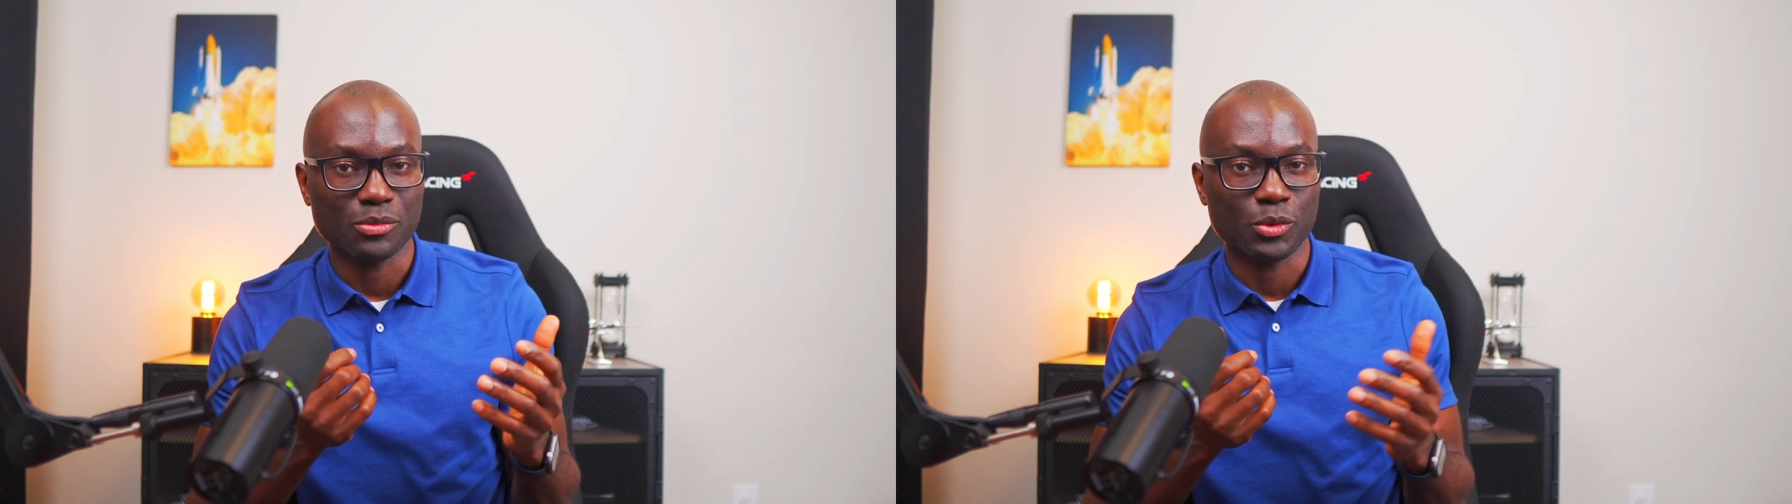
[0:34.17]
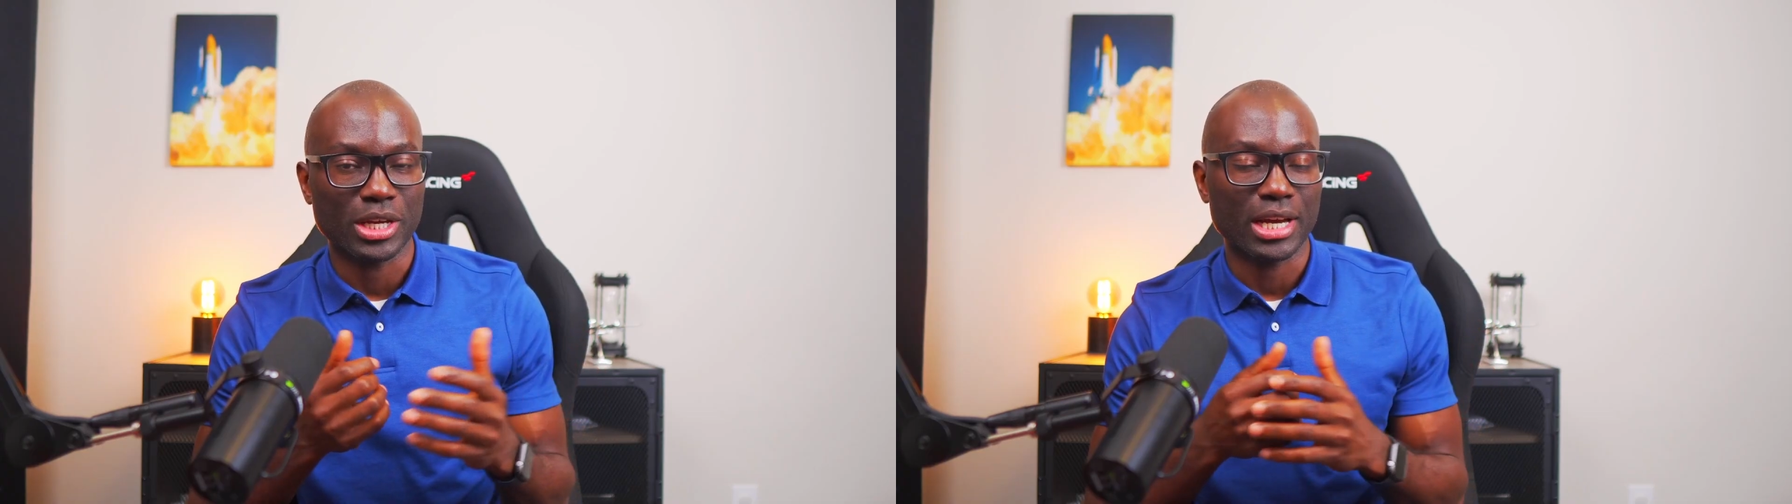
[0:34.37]

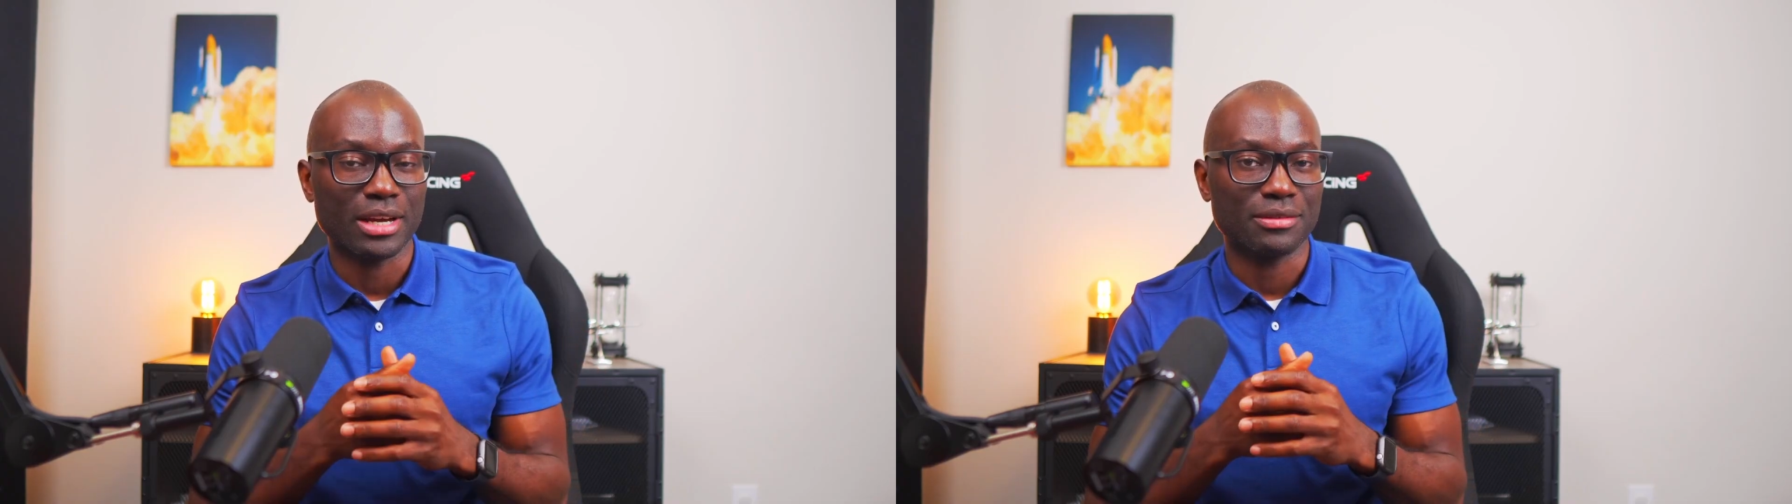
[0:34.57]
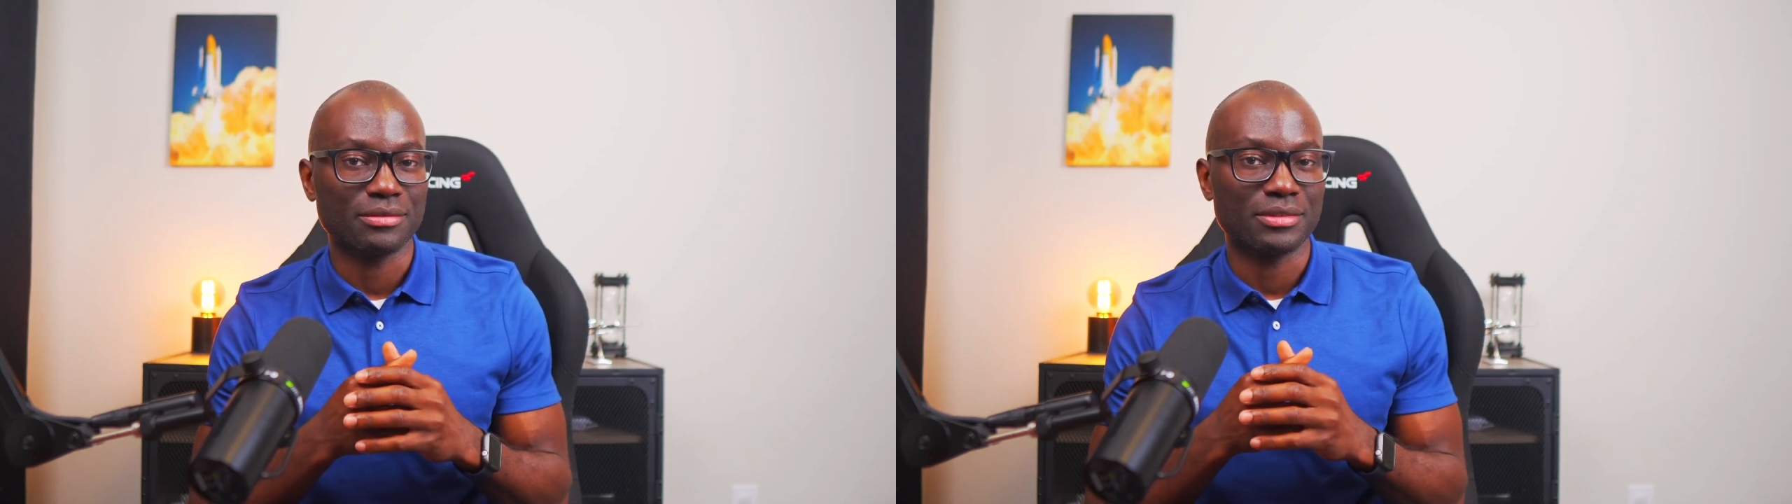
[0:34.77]
We
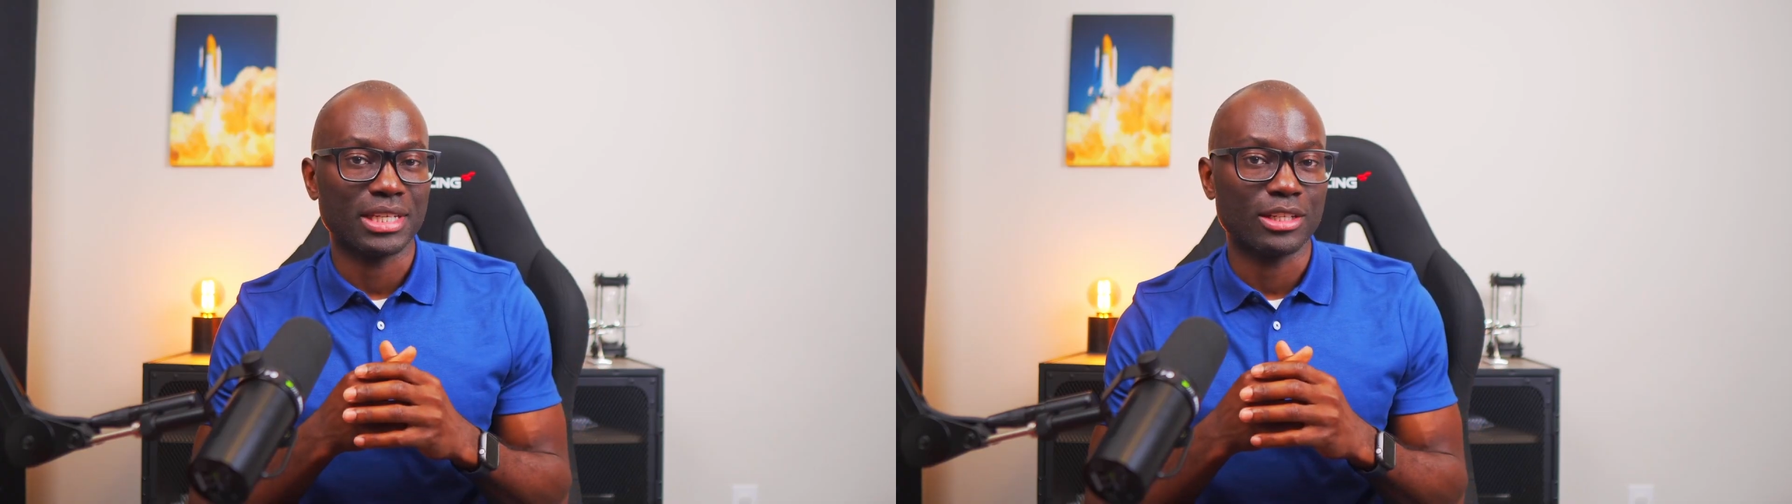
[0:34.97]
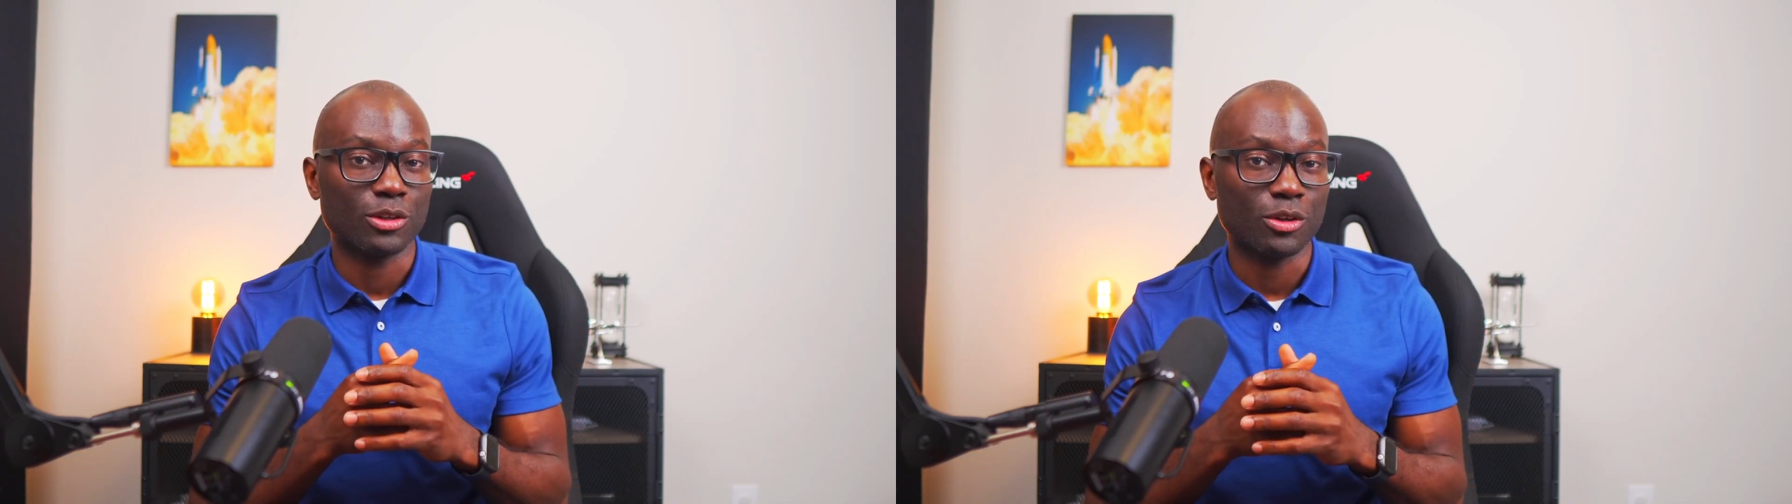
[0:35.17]
have
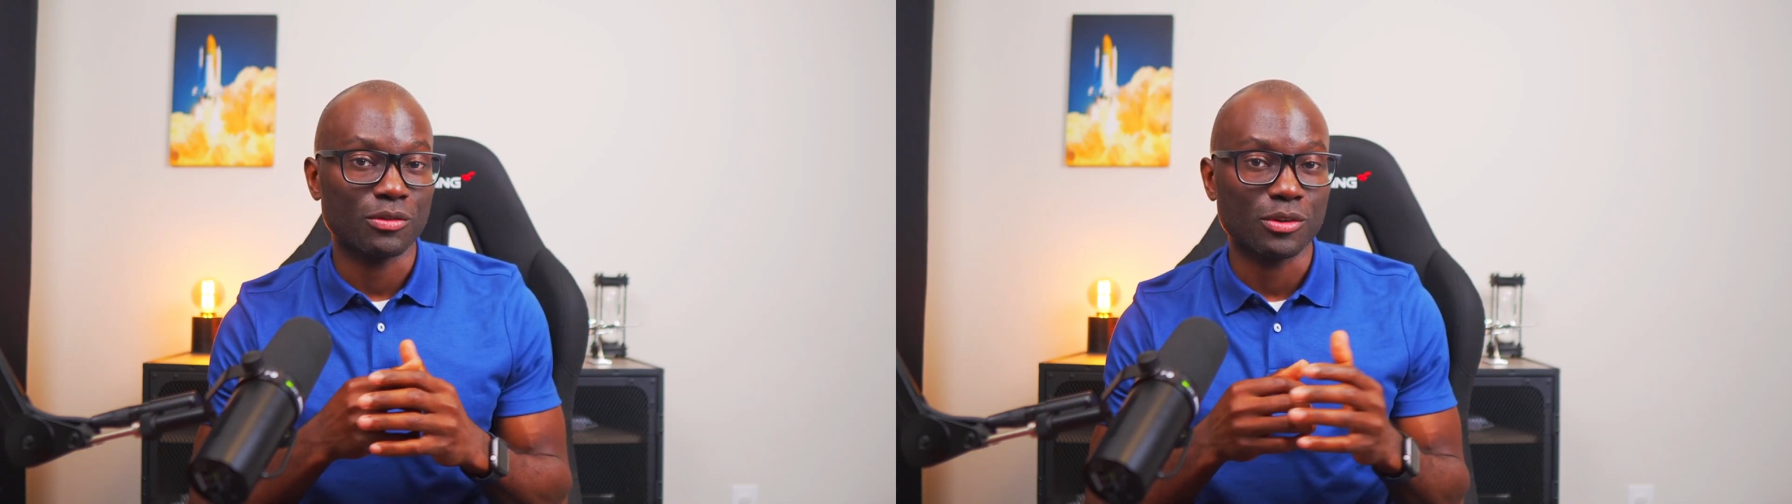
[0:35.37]
a lot of